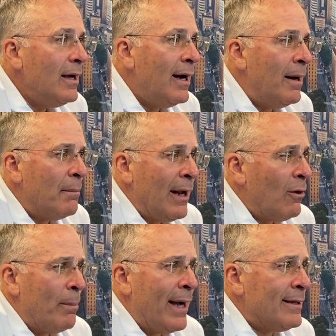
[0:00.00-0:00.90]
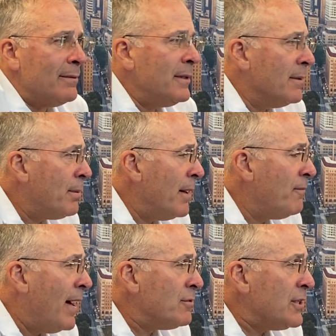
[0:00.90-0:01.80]
Um, but I'll go back to you know probably
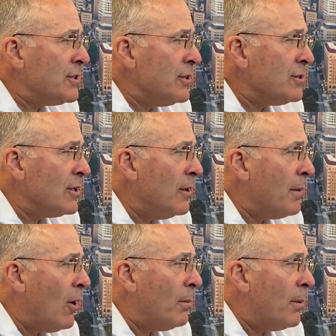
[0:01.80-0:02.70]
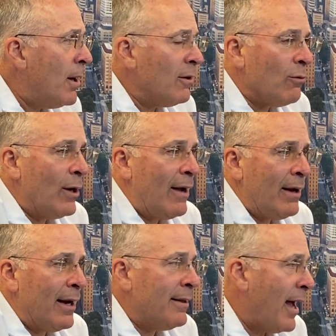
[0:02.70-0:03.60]
five or six years ago. My alma mater, out and
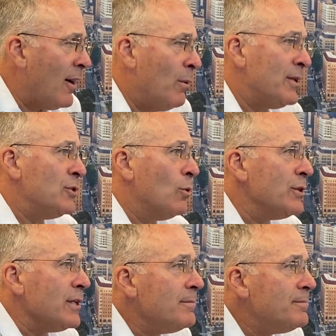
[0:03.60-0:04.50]
had a tackle. Went to Georgia.